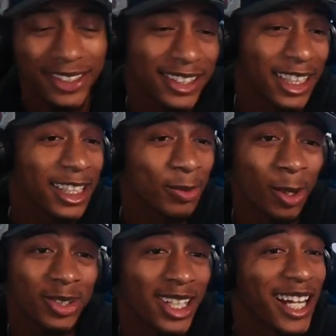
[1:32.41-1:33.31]
she just
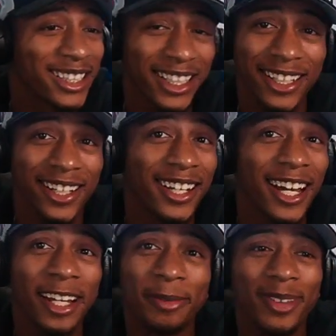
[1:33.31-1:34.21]
want toxic in her
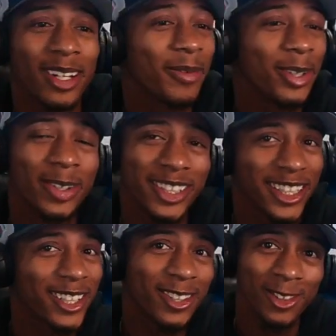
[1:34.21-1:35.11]
life, bro. If you a
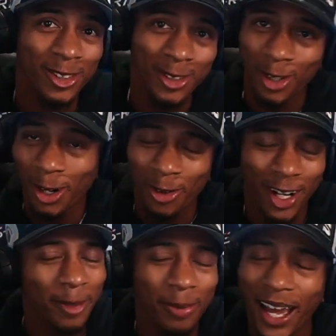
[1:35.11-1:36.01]
good dude, you on the
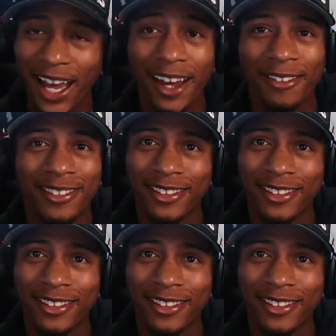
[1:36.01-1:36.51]
right path.